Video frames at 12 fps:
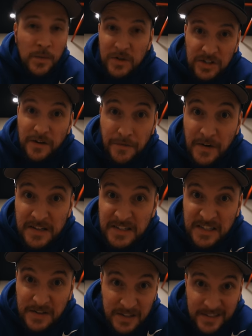which is a fun
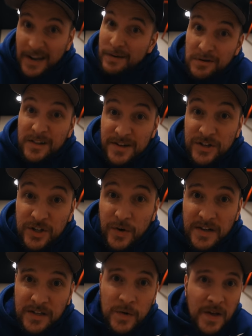series that I really
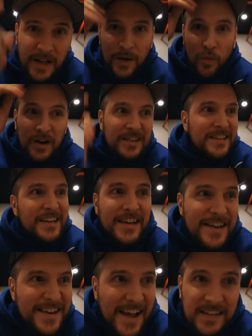enjoy doing, and I wanted to
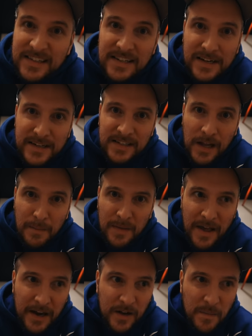condense it into something
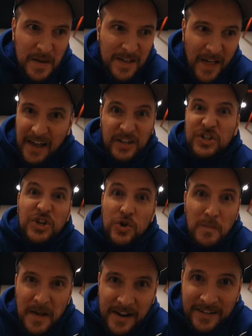that could be like
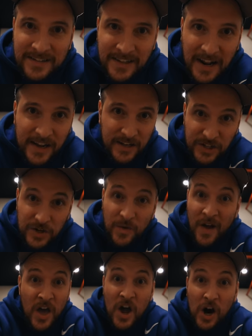2 minutes that I could
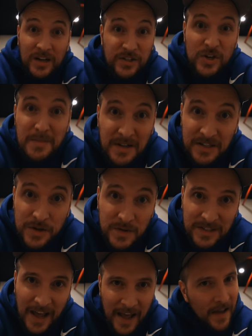do on 2 Minute
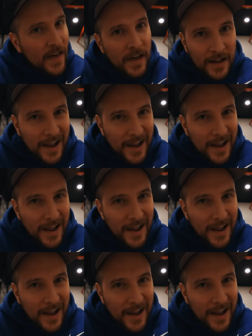Tuesday.